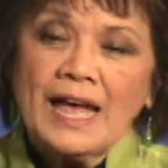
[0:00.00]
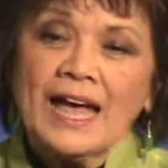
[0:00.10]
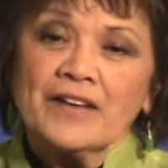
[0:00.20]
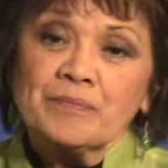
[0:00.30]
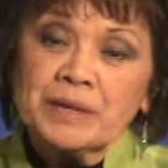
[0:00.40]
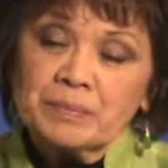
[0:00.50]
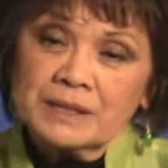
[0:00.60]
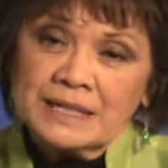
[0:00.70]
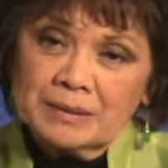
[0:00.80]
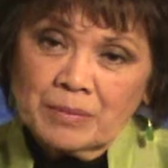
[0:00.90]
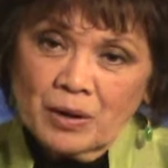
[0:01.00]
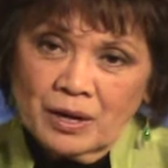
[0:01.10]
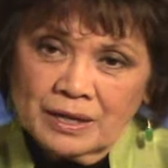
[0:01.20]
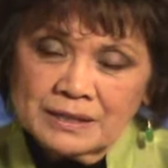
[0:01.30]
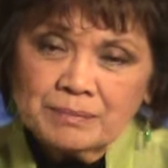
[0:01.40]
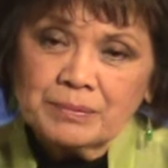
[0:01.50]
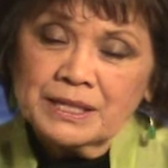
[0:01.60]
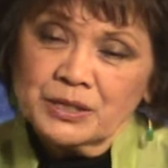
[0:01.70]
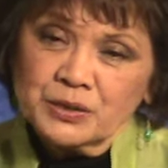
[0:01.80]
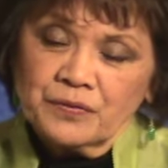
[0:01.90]
have people come on,
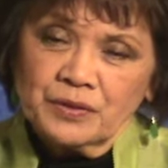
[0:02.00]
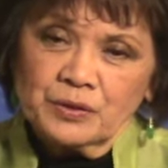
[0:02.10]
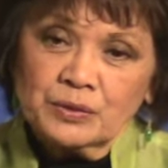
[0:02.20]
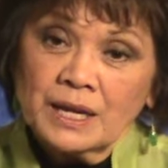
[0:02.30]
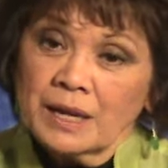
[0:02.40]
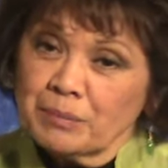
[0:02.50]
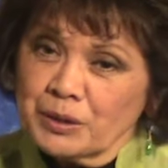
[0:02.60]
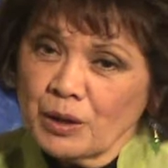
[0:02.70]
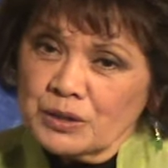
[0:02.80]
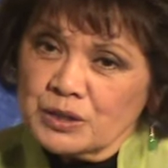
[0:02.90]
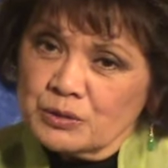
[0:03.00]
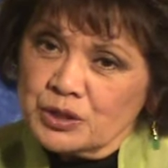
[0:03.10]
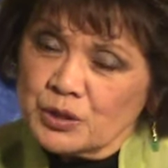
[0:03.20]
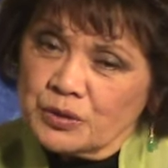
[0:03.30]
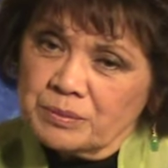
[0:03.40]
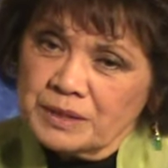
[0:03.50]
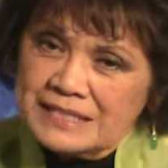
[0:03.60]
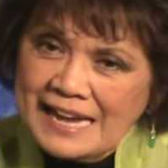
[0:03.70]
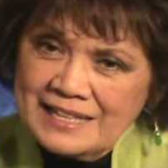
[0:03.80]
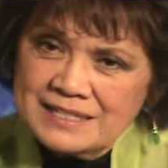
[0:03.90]
be interviewed, but also show them the
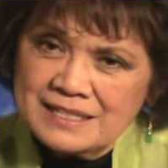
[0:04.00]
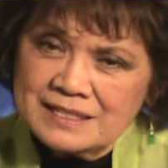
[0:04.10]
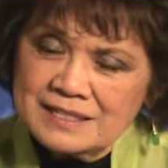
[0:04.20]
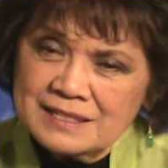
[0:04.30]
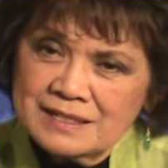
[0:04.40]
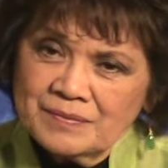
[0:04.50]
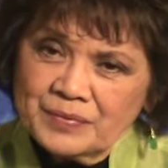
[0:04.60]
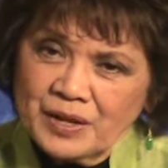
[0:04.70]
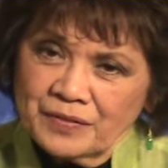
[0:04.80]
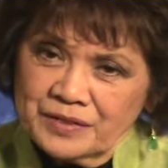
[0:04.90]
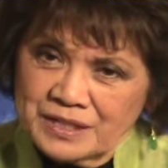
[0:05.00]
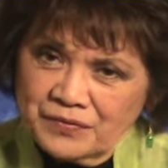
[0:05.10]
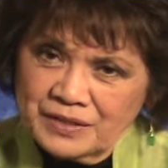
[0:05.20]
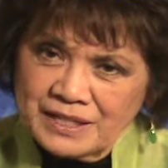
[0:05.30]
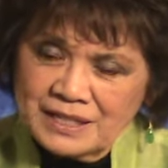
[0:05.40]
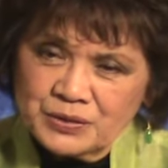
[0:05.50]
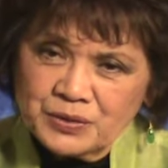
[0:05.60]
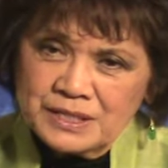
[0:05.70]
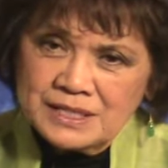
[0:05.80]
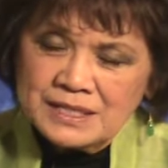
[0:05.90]
dances of the different
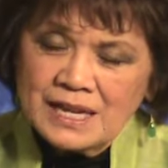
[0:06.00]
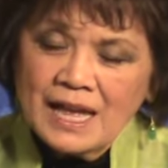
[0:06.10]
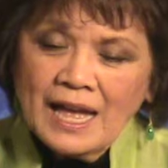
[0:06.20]
countries,